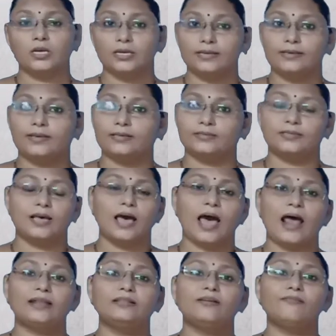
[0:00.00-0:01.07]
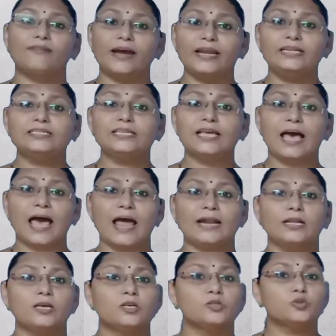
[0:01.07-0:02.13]
Yes, and the whites
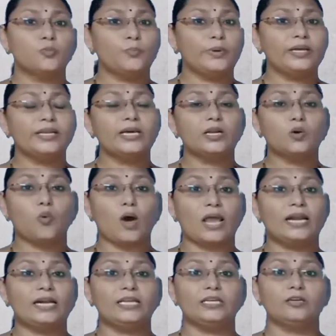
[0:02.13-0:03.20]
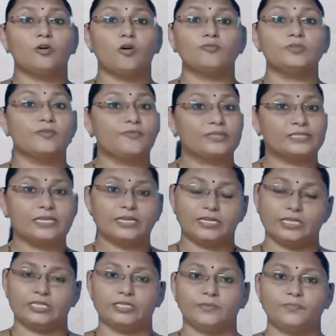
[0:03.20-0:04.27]
had superior quality of the
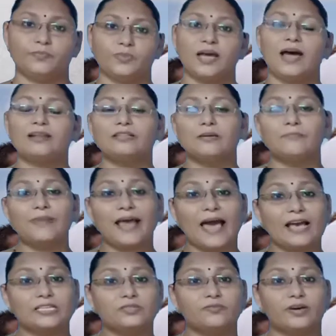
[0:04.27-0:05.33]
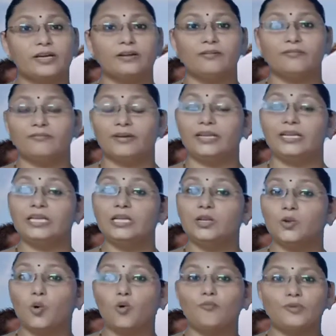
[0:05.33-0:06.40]
facilities and the blacks were very
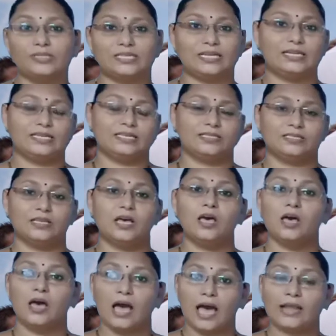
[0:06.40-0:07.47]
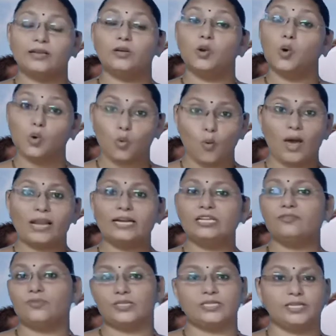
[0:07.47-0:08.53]
low facilities and low
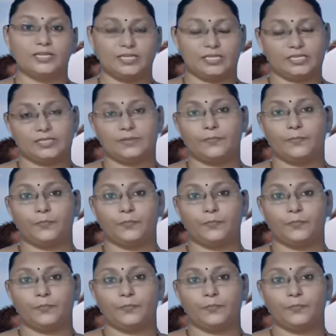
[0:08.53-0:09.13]
quality facilities.